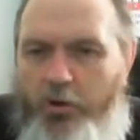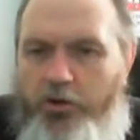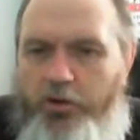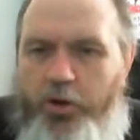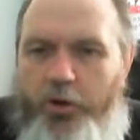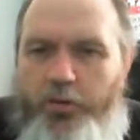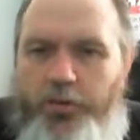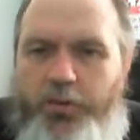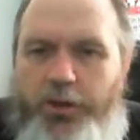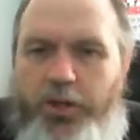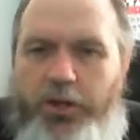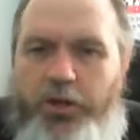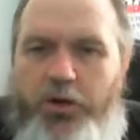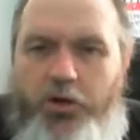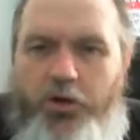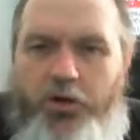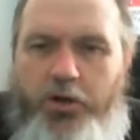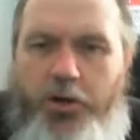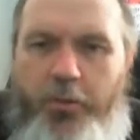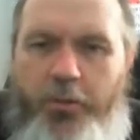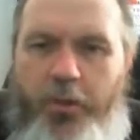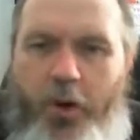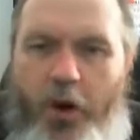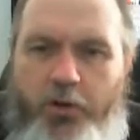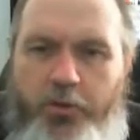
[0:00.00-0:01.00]
something
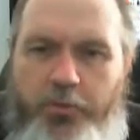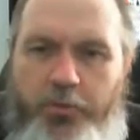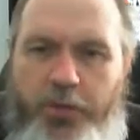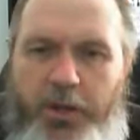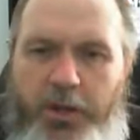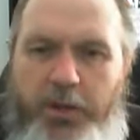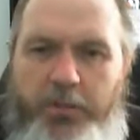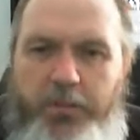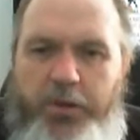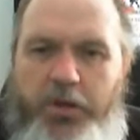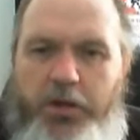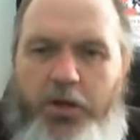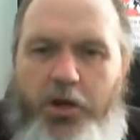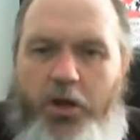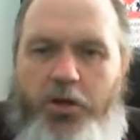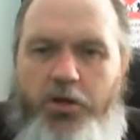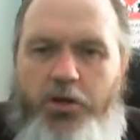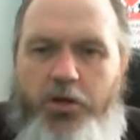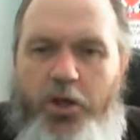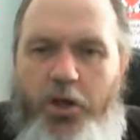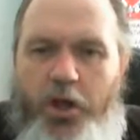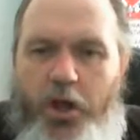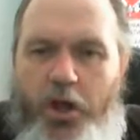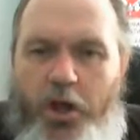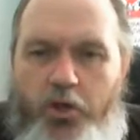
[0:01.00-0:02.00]
good about me,
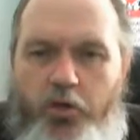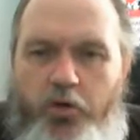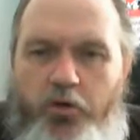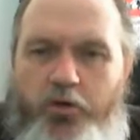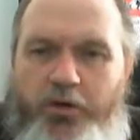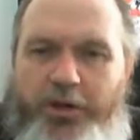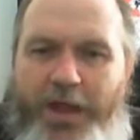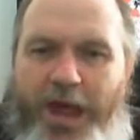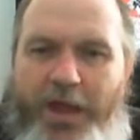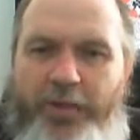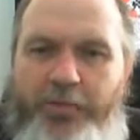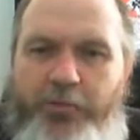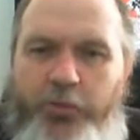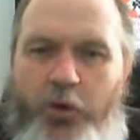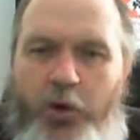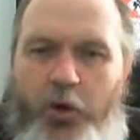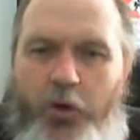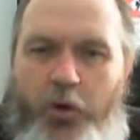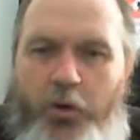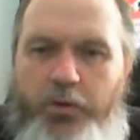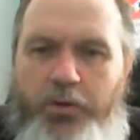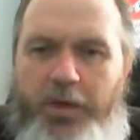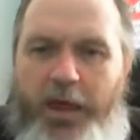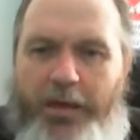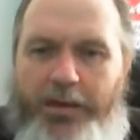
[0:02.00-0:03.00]
because you damn
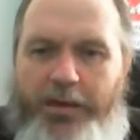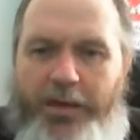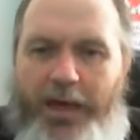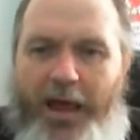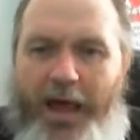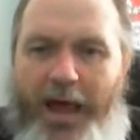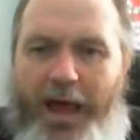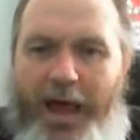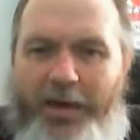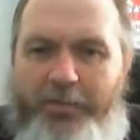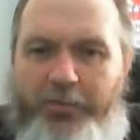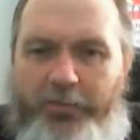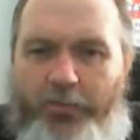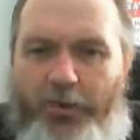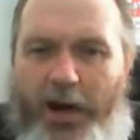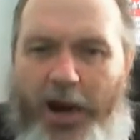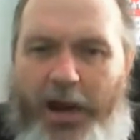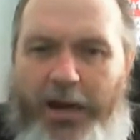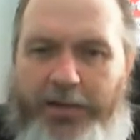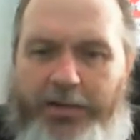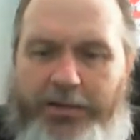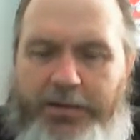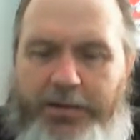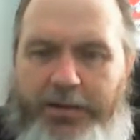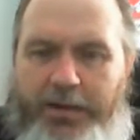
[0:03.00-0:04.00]
know that I'm
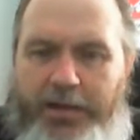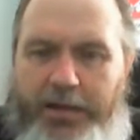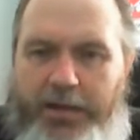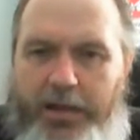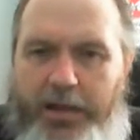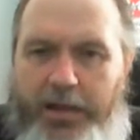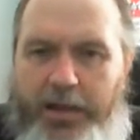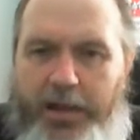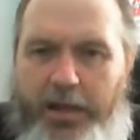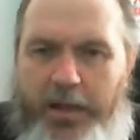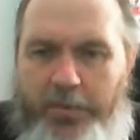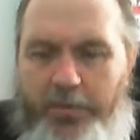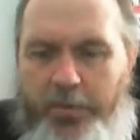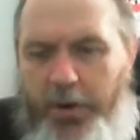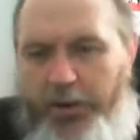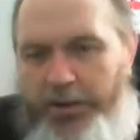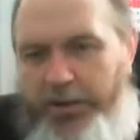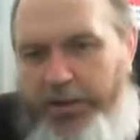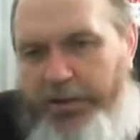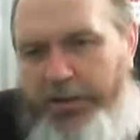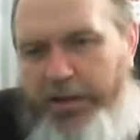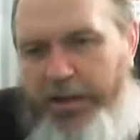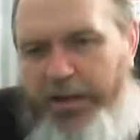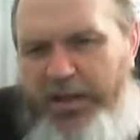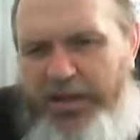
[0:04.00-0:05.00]
right. But
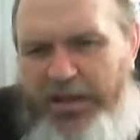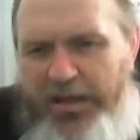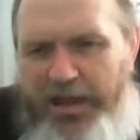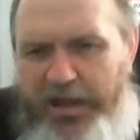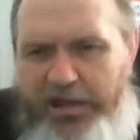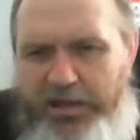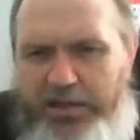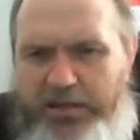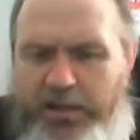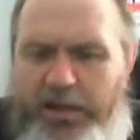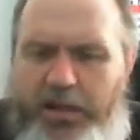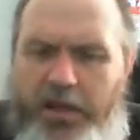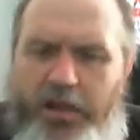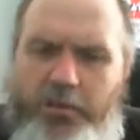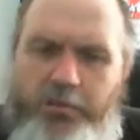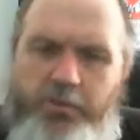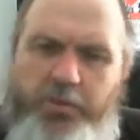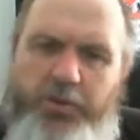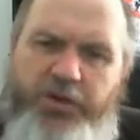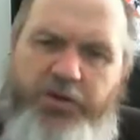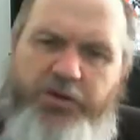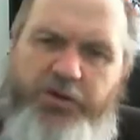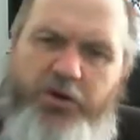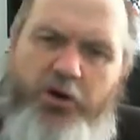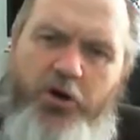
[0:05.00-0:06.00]
the thing is,
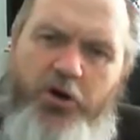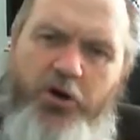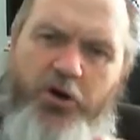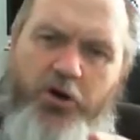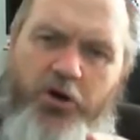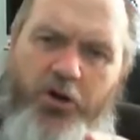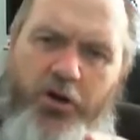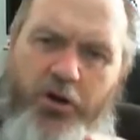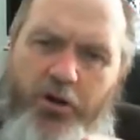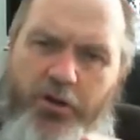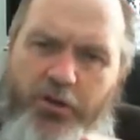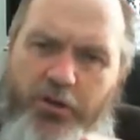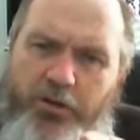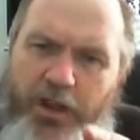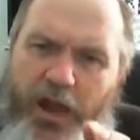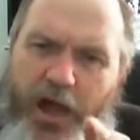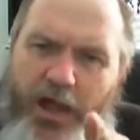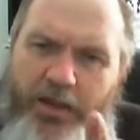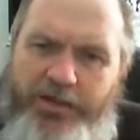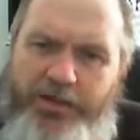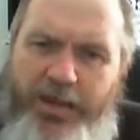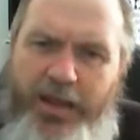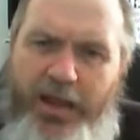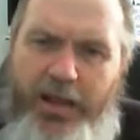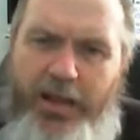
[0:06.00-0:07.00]
Mr.
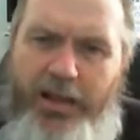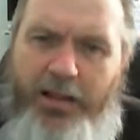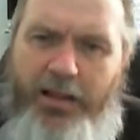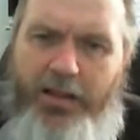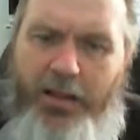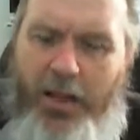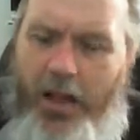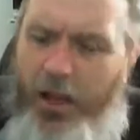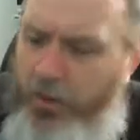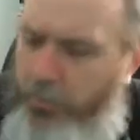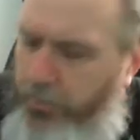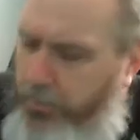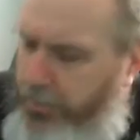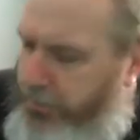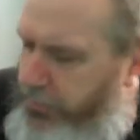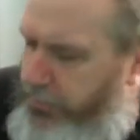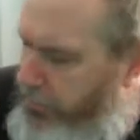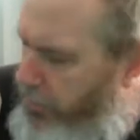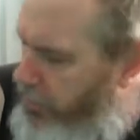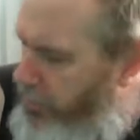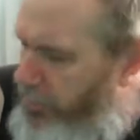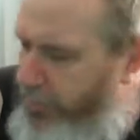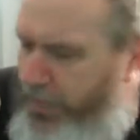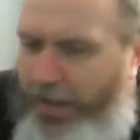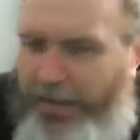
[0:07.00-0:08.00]

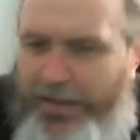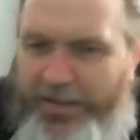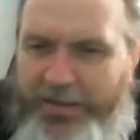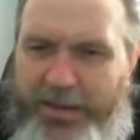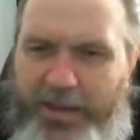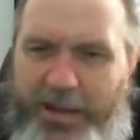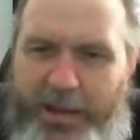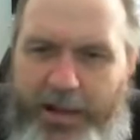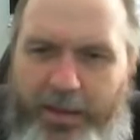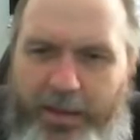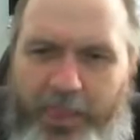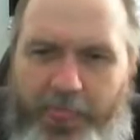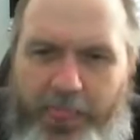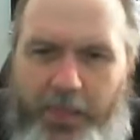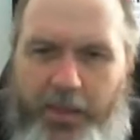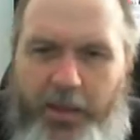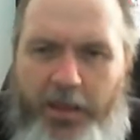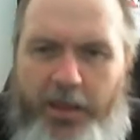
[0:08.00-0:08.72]
Deltel,